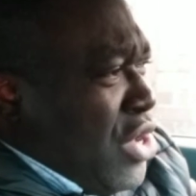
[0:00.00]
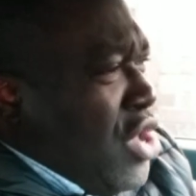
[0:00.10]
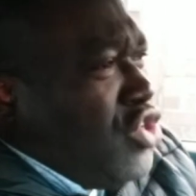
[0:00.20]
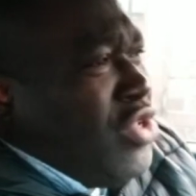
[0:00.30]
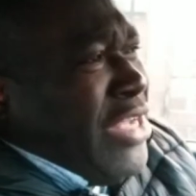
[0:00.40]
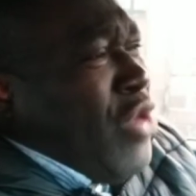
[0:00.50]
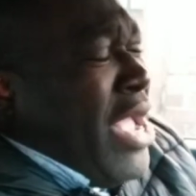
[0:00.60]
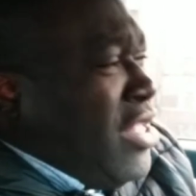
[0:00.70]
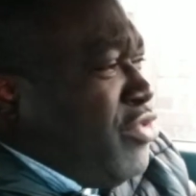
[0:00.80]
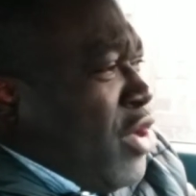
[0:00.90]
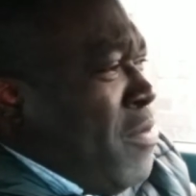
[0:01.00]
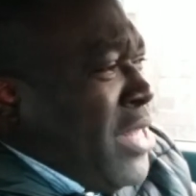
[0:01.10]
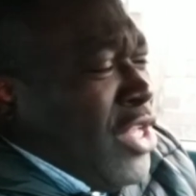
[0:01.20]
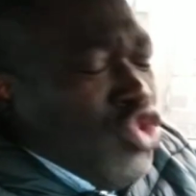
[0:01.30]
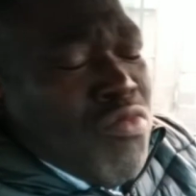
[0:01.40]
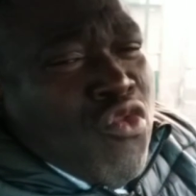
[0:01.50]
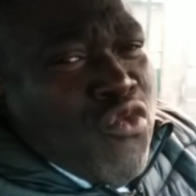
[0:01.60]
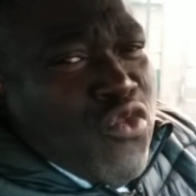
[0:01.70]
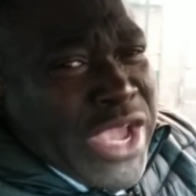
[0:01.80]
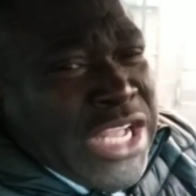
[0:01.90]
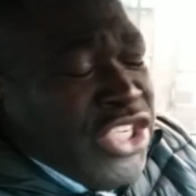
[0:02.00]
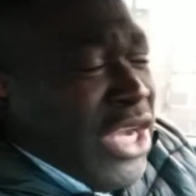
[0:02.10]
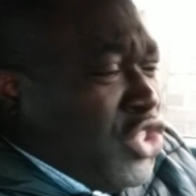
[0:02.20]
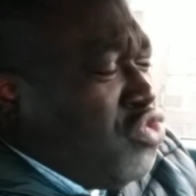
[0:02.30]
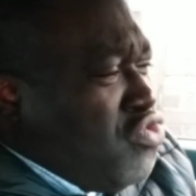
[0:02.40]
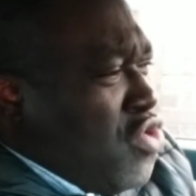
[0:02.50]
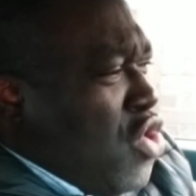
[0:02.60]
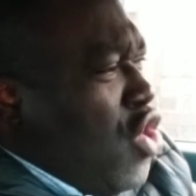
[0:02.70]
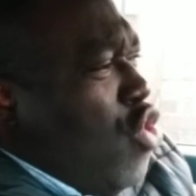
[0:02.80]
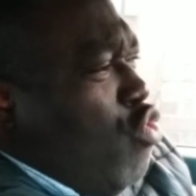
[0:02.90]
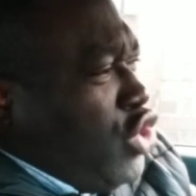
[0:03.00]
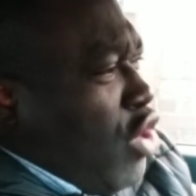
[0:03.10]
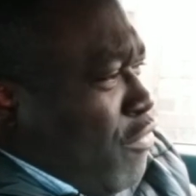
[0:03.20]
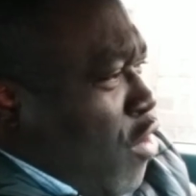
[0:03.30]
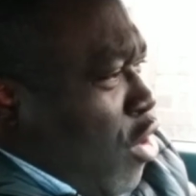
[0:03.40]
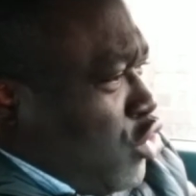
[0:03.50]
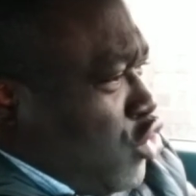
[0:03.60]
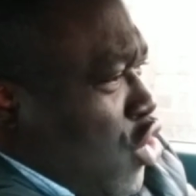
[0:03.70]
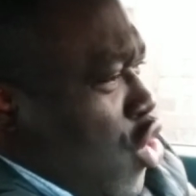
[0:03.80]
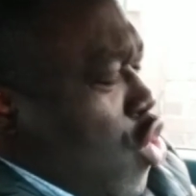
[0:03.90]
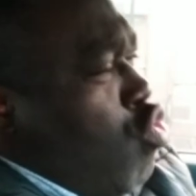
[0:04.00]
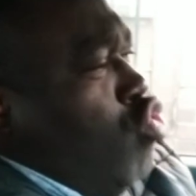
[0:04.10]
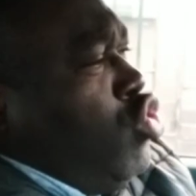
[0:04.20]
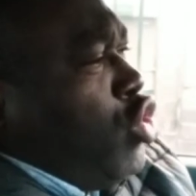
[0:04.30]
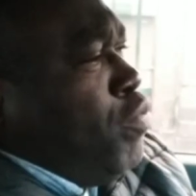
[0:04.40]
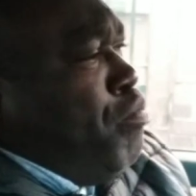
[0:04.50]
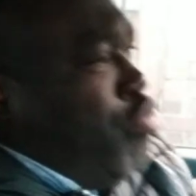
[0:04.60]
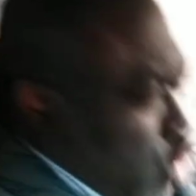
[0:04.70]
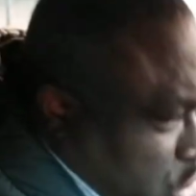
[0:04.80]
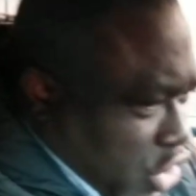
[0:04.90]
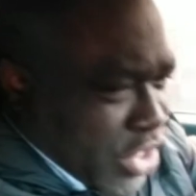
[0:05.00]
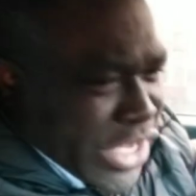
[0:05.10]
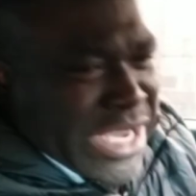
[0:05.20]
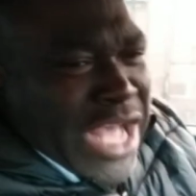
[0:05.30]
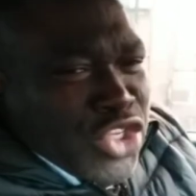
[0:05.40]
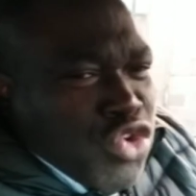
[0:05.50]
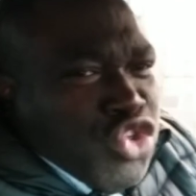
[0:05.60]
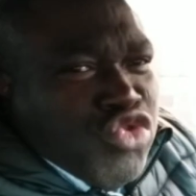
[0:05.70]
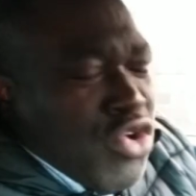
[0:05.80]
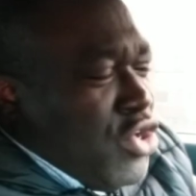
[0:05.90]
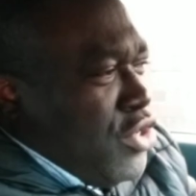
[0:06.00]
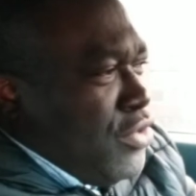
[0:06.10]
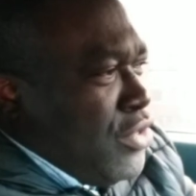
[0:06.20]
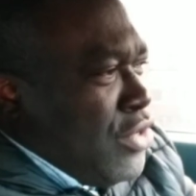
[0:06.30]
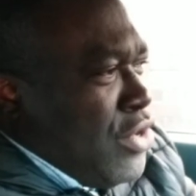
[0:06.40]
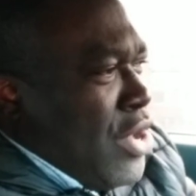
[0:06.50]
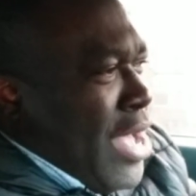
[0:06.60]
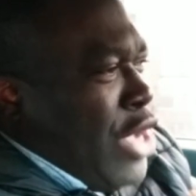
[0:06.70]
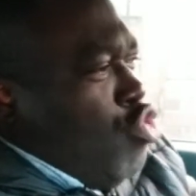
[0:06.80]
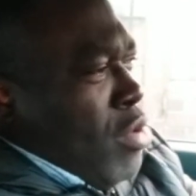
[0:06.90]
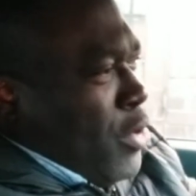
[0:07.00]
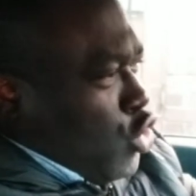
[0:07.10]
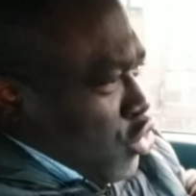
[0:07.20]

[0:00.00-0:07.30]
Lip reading: So that's why it's recommended to move in Jatu, which of course would not push the car so strong, and you will be able to